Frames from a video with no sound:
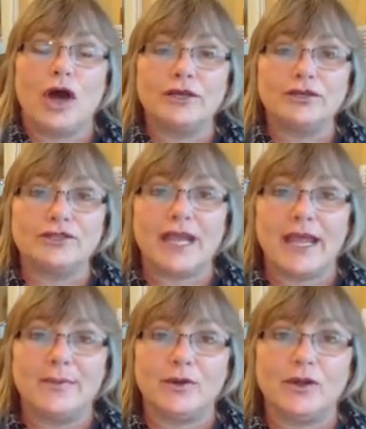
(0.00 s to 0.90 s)
on your
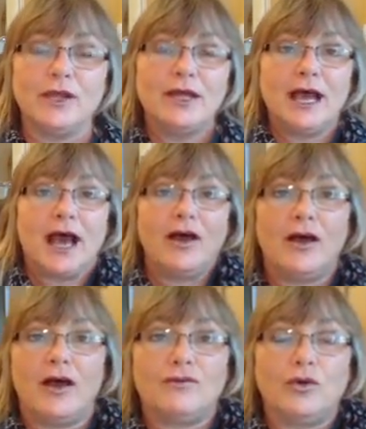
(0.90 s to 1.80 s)
table,
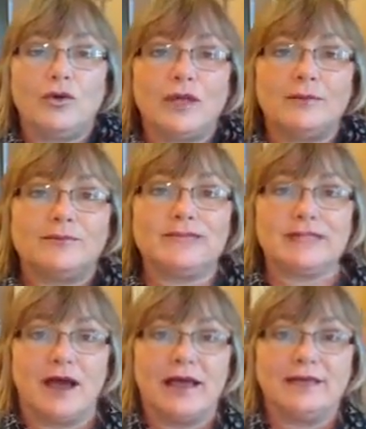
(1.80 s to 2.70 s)
a roll-up
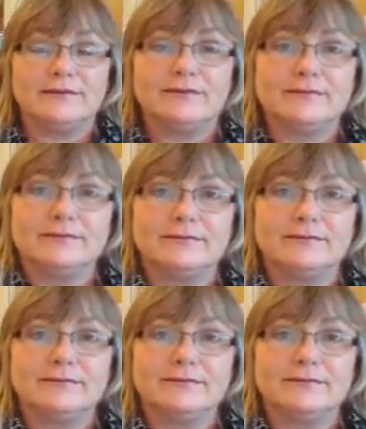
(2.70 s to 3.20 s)
sign.